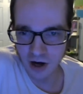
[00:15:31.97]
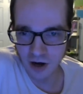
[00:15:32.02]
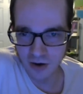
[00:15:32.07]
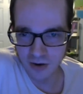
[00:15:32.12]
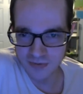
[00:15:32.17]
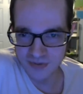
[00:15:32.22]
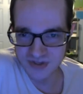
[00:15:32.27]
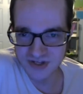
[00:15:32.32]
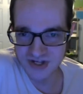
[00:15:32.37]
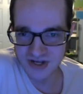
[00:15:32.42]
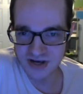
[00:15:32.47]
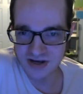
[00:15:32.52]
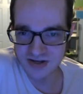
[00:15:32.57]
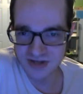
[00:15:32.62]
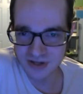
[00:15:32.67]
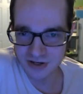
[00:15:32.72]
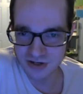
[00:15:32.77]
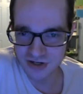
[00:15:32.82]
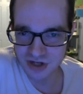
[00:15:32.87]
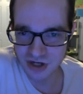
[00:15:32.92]
don't know if
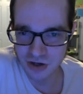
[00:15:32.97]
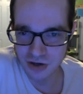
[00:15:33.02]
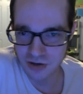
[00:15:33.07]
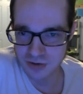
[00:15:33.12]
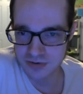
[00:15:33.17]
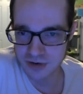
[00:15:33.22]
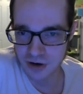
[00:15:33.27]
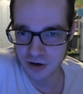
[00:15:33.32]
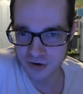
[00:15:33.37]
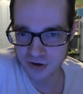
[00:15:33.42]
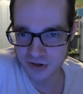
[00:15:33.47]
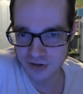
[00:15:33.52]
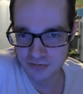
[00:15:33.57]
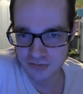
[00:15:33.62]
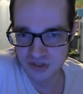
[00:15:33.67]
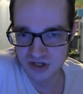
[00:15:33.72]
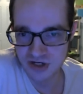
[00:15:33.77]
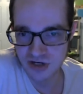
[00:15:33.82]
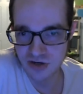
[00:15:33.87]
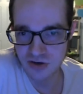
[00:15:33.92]
Season 2,
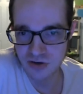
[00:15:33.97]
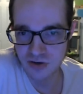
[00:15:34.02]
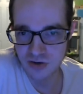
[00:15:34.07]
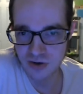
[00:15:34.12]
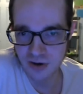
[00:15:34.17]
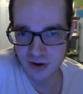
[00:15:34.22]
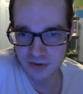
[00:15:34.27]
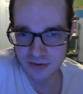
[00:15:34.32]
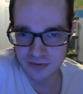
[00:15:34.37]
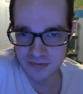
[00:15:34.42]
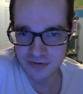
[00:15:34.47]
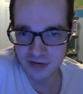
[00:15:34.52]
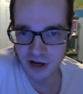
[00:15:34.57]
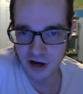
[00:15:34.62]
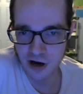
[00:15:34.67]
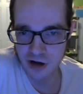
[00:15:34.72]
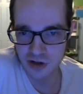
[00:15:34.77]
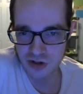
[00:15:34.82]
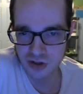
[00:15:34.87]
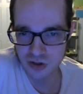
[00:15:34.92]
Volume 2 of
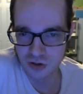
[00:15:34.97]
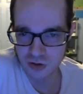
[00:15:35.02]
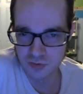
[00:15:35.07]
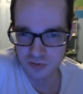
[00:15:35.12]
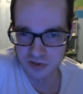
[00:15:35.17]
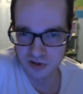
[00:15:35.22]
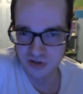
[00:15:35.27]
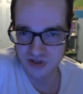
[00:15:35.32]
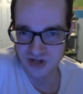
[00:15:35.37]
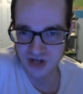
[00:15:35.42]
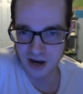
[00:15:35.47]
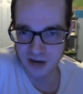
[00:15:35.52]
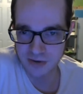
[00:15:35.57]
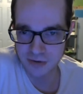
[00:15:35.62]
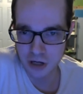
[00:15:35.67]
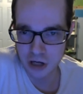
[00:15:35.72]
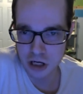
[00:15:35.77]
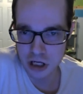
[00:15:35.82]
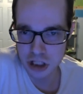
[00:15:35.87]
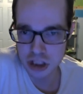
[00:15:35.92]
VR Troopers
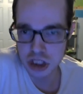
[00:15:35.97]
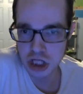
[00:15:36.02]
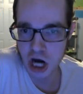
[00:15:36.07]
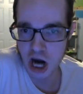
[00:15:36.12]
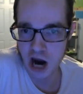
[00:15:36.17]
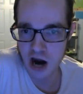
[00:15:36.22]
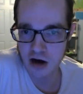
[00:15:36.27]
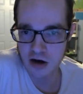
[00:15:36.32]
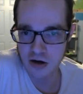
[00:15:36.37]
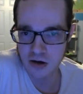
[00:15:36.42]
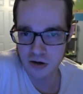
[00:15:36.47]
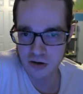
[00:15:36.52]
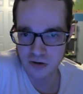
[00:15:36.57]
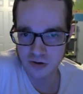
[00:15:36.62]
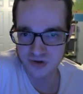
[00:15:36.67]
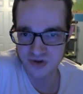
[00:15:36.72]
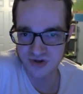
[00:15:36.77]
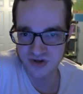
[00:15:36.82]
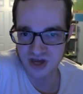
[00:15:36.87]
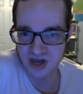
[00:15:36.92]
ever got
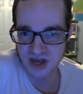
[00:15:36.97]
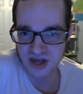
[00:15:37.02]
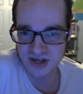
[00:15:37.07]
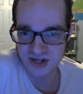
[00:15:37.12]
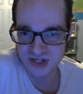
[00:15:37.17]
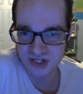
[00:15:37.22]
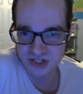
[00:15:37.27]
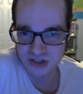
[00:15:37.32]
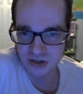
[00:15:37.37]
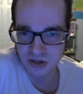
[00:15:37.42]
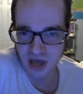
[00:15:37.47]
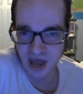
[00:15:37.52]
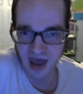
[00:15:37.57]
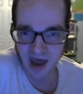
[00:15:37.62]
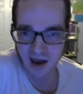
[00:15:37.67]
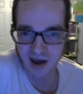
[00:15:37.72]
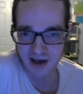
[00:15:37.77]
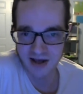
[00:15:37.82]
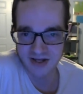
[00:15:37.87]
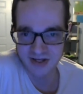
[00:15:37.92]
released
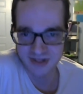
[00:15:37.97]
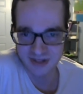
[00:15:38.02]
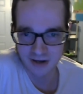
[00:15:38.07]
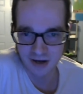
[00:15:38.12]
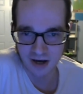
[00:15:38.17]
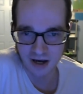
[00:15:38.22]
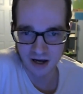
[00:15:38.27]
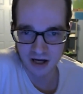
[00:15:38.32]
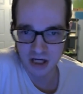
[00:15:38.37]
as